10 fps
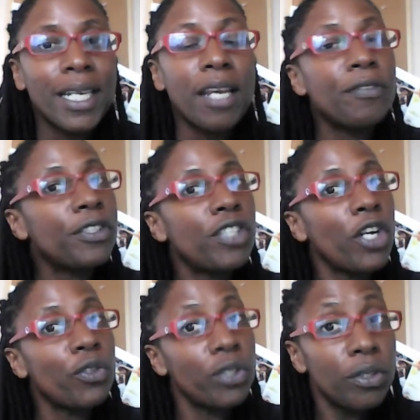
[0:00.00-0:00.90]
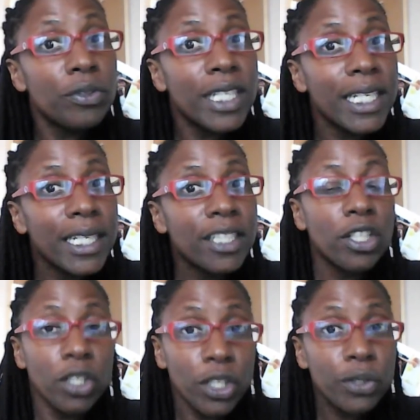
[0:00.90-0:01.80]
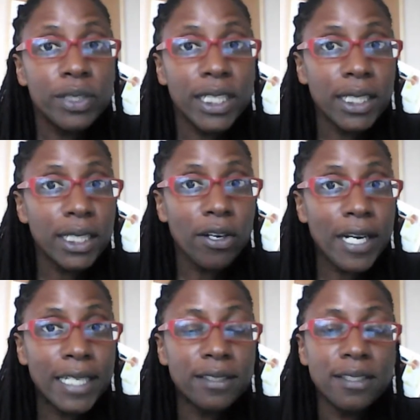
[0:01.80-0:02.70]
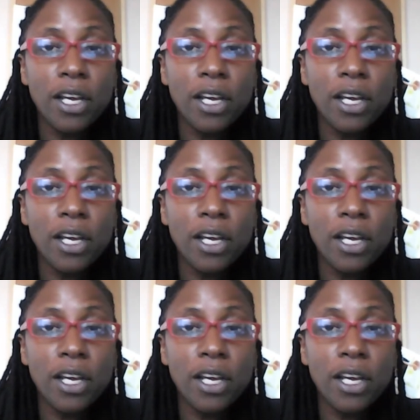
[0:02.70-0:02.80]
if you don't use it, you lose it, guys.